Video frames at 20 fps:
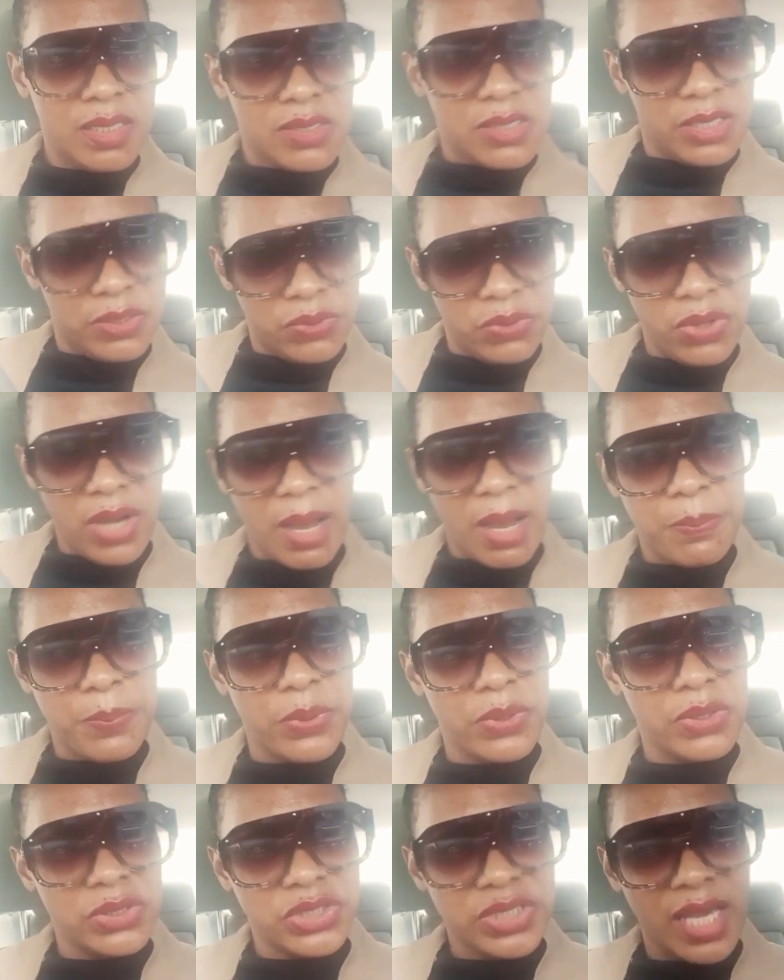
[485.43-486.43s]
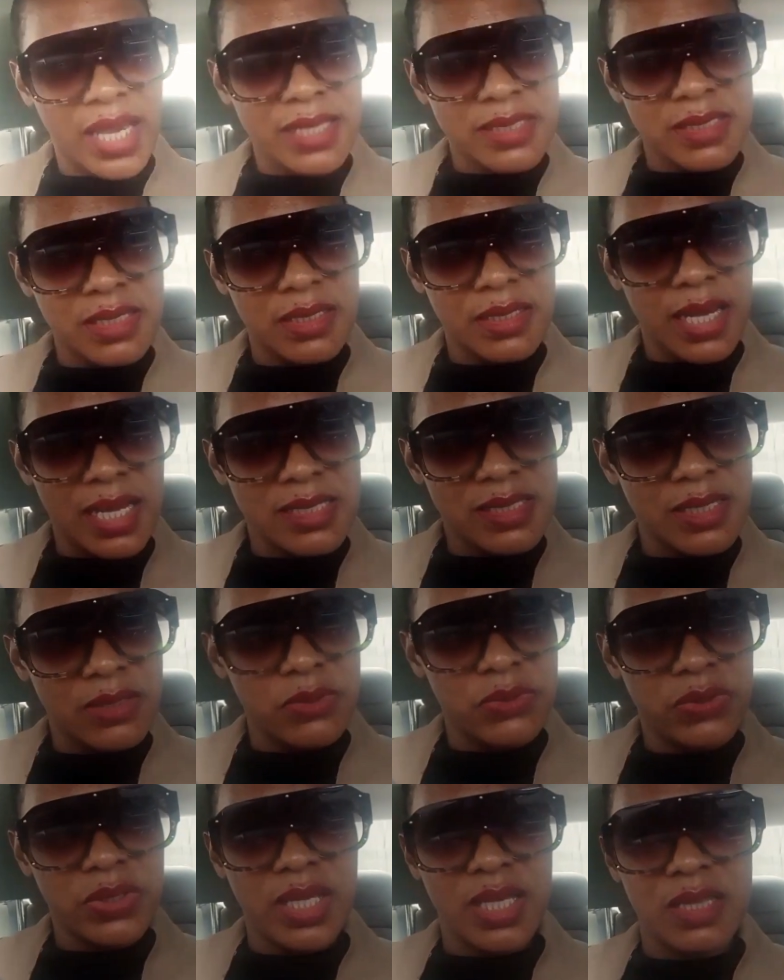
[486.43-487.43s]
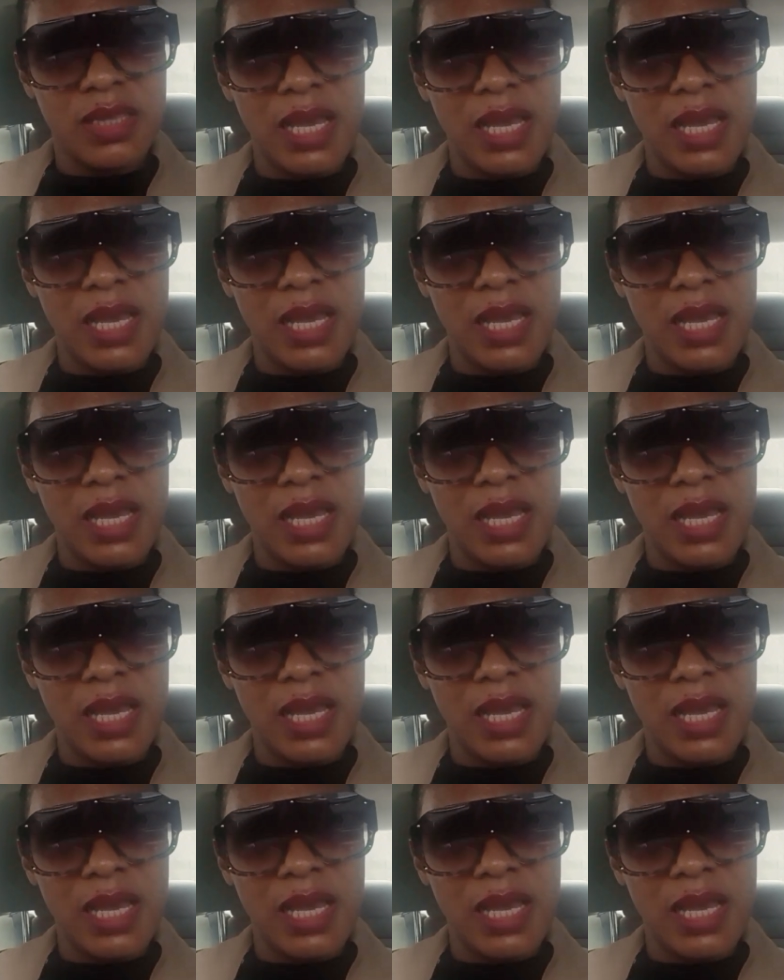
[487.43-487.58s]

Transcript: So, you know, apologizing, I said, okay,